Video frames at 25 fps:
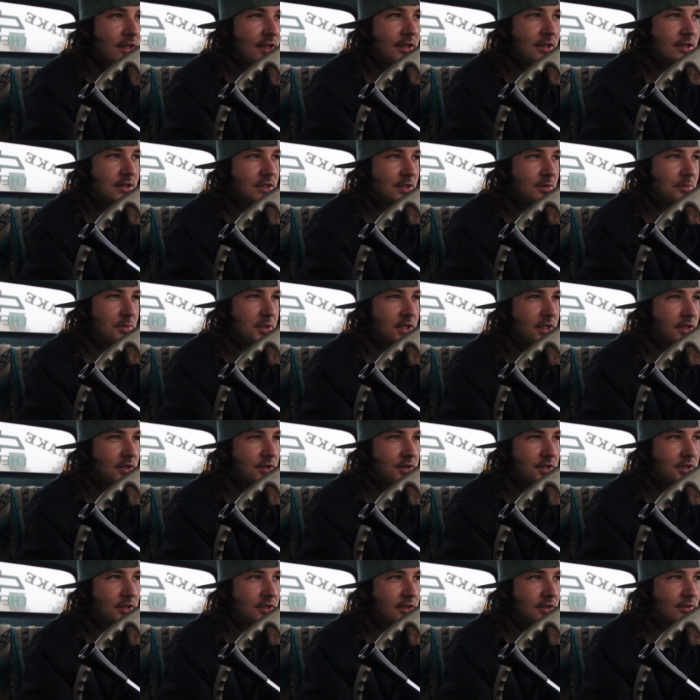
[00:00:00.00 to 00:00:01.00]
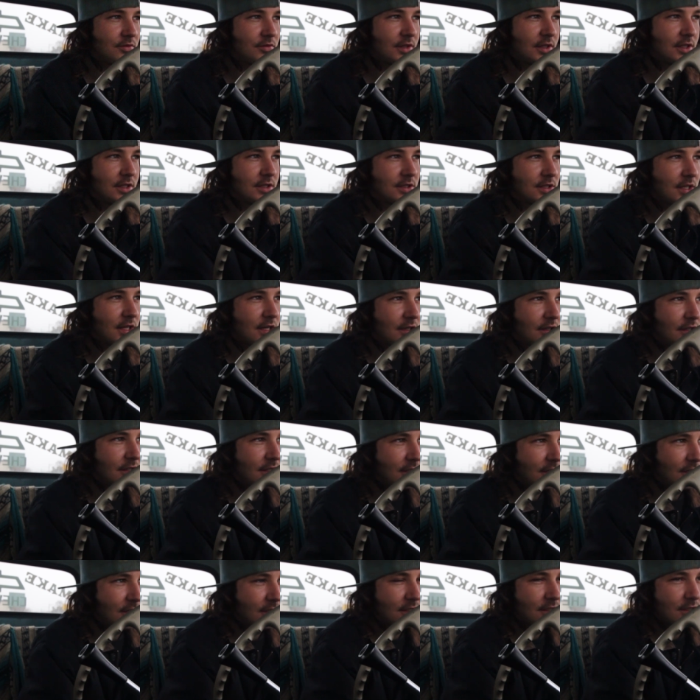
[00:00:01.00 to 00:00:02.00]
He's gonna be here Thursday, Friday,
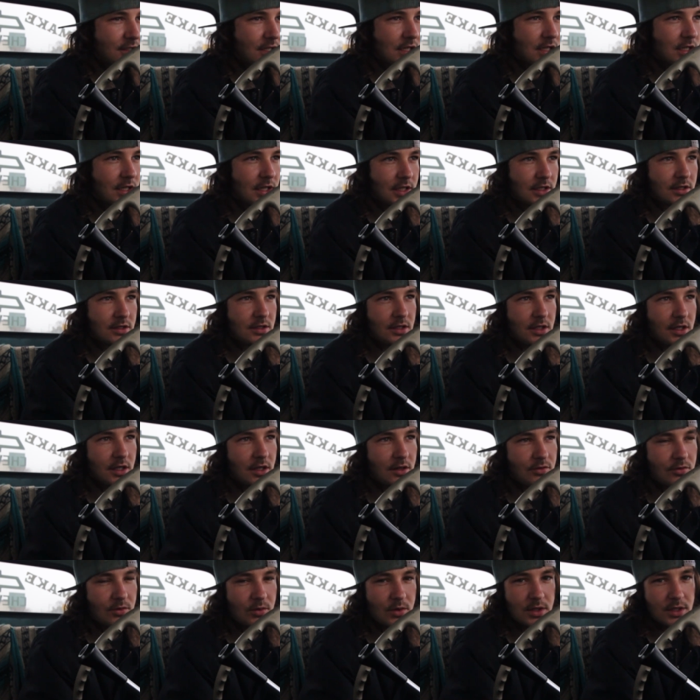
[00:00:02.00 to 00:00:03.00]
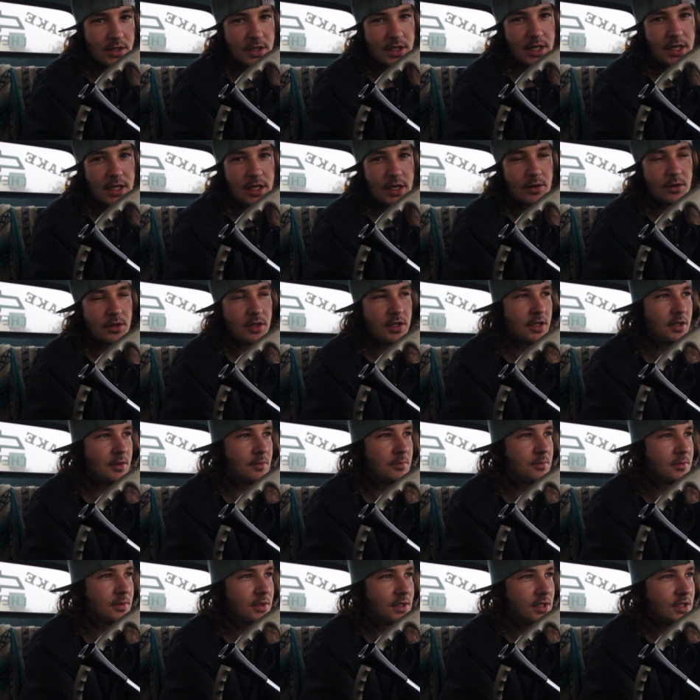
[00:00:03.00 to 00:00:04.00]
Saturday. Taking an extra day off work to hang out with
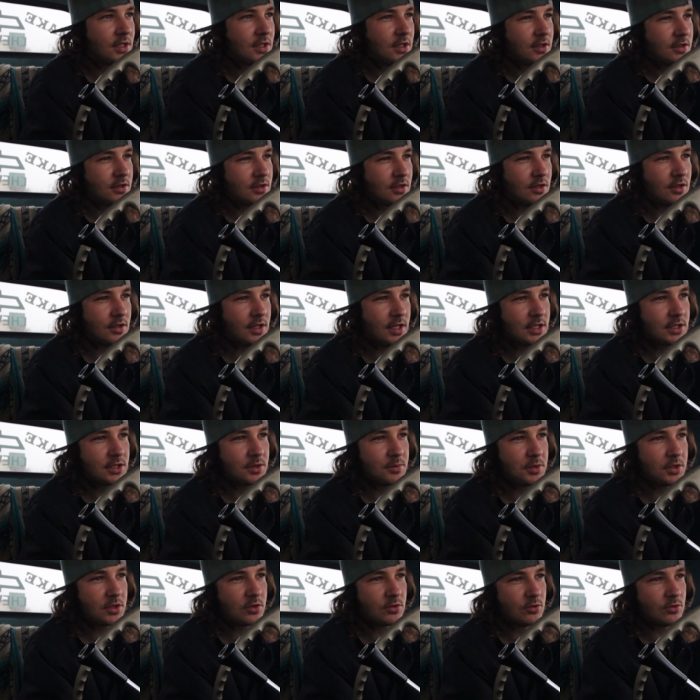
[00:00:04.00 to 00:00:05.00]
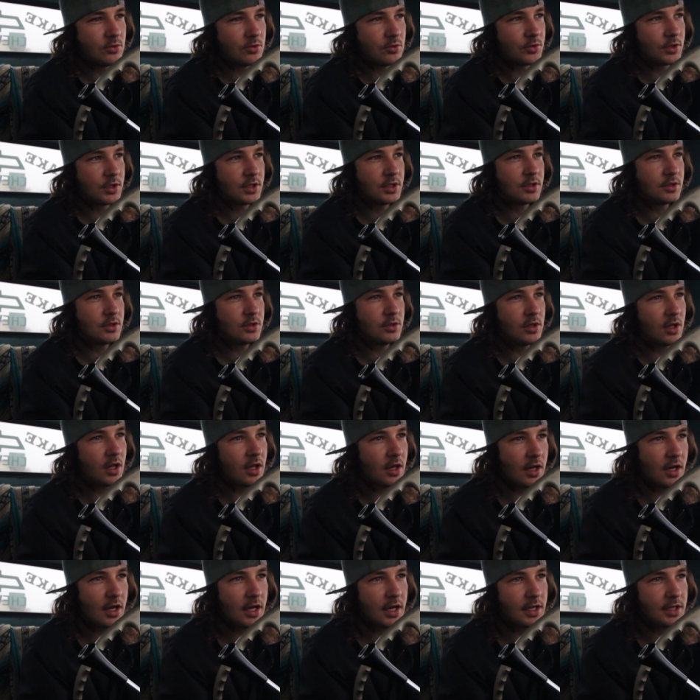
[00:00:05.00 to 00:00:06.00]
him, so that should be cool. We're gonna do a
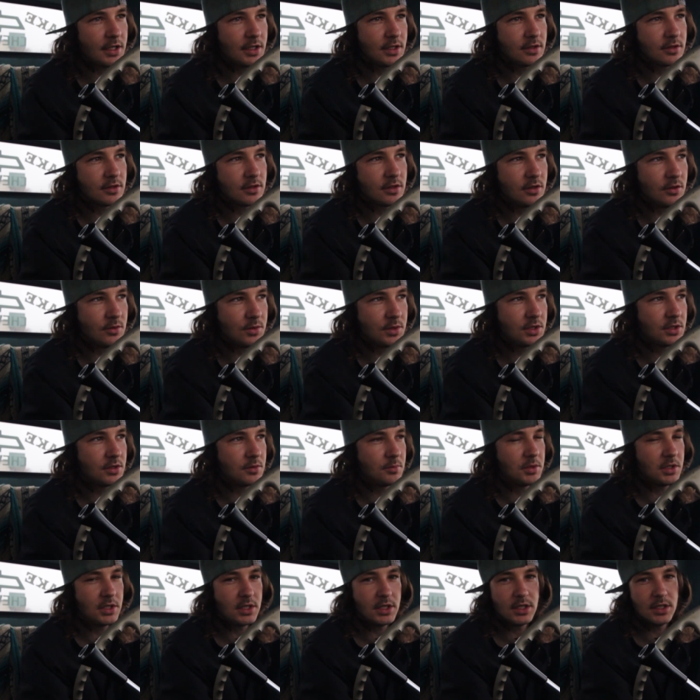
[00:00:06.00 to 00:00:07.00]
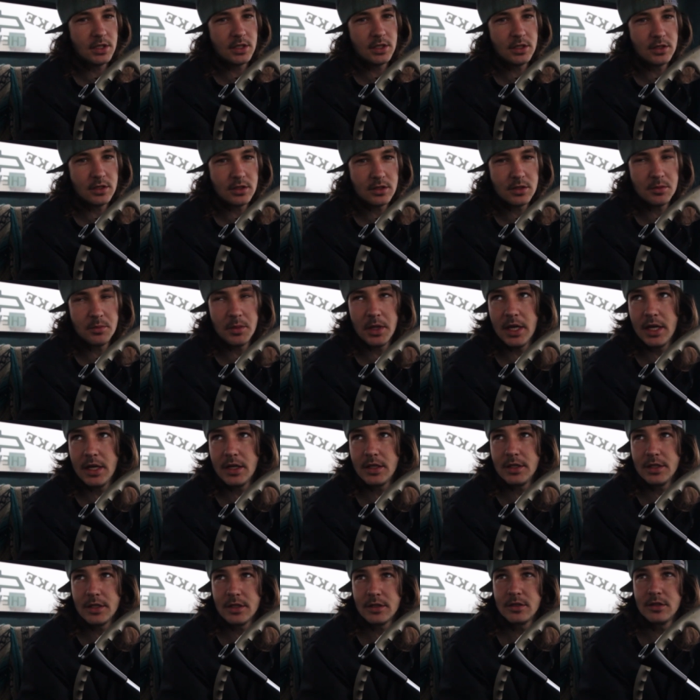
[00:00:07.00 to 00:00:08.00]
lot of hiking, so we should be getting into some
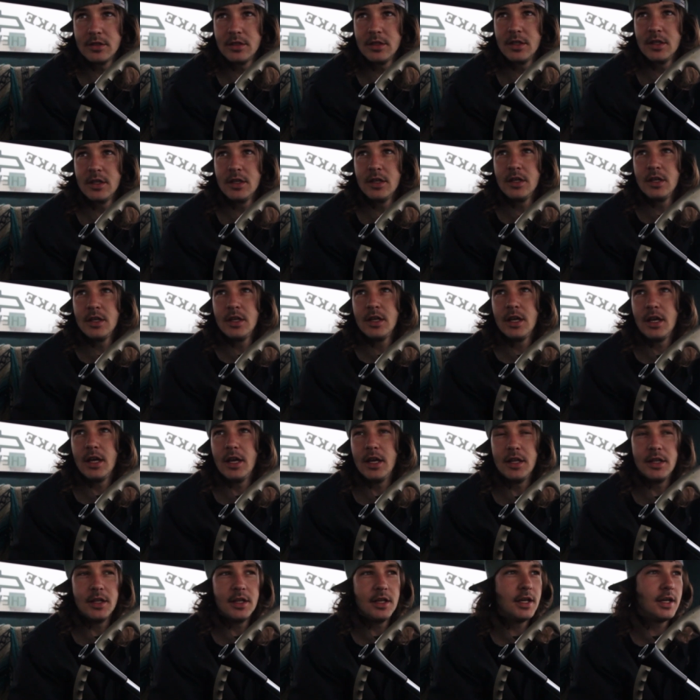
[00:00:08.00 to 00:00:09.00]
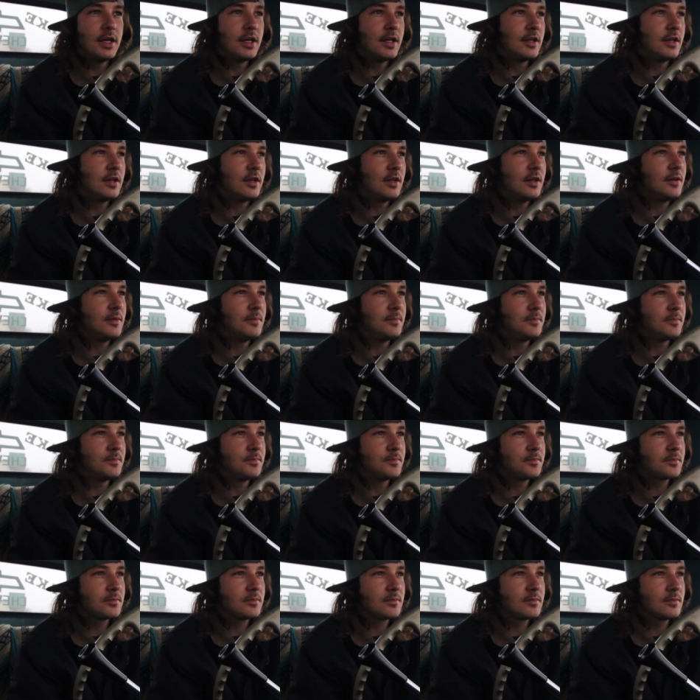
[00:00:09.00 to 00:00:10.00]
antics. And then um,
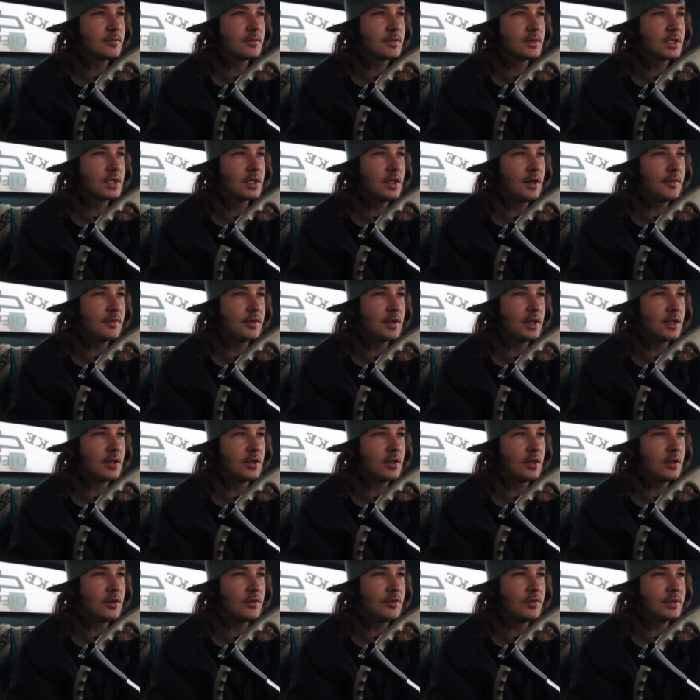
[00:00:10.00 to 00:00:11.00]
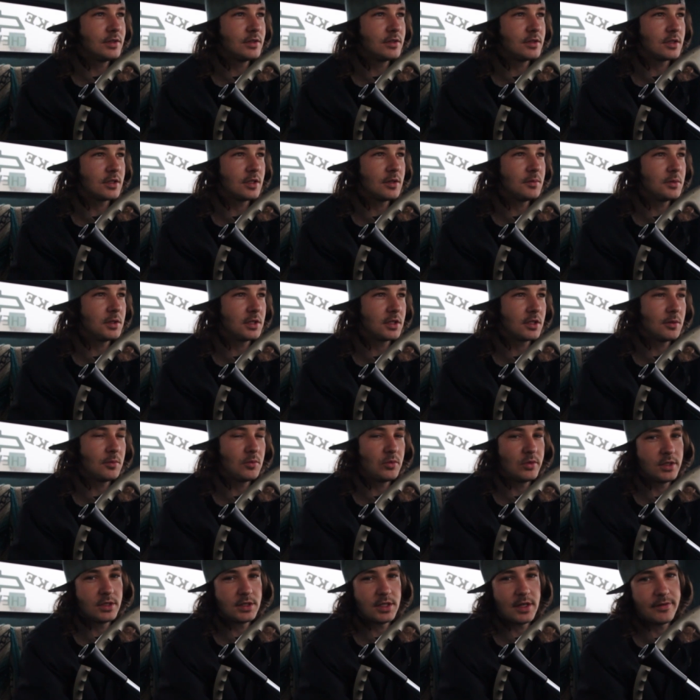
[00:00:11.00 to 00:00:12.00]
I've got another visitor coming a
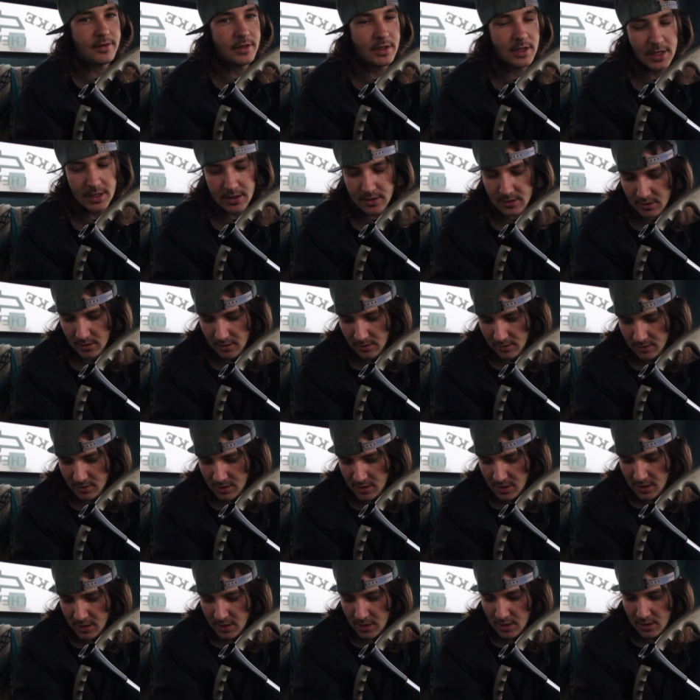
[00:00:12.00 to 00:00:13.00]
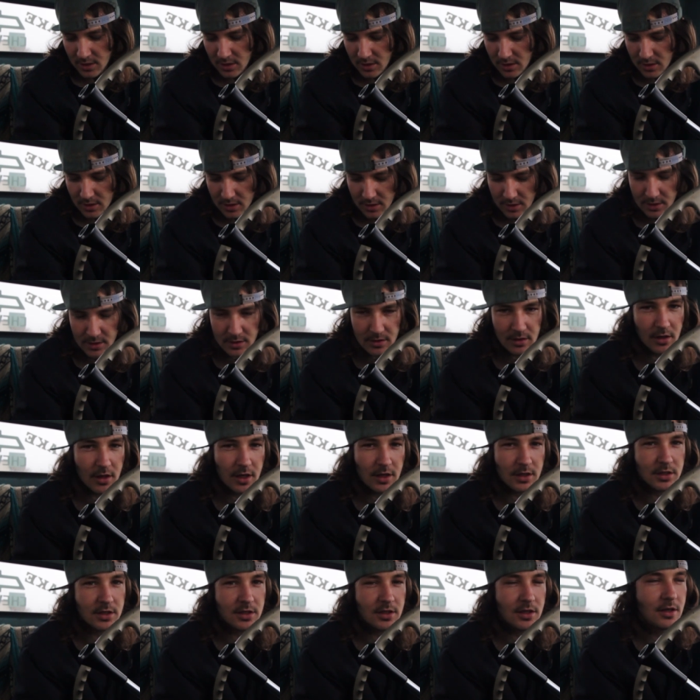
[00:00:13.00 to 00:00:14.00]
couple weeks after that, so uh, there's a
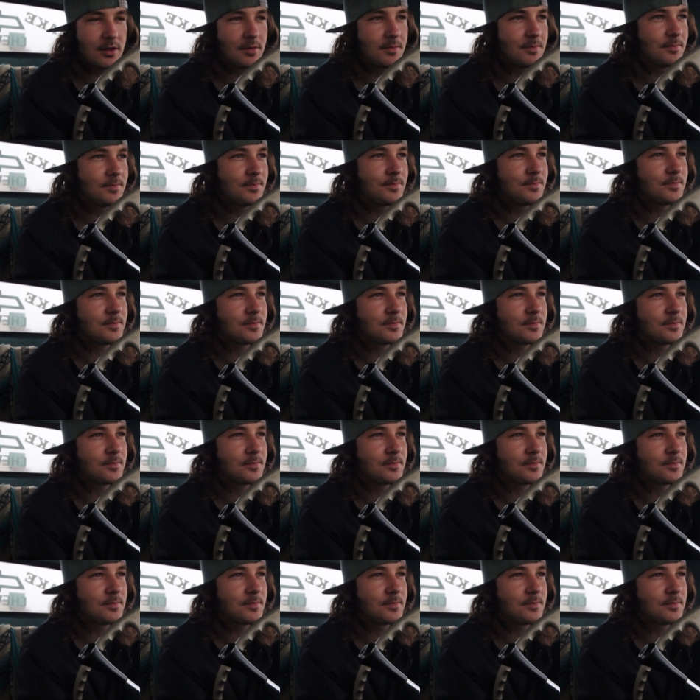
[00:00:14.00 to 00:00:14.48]
lot to come.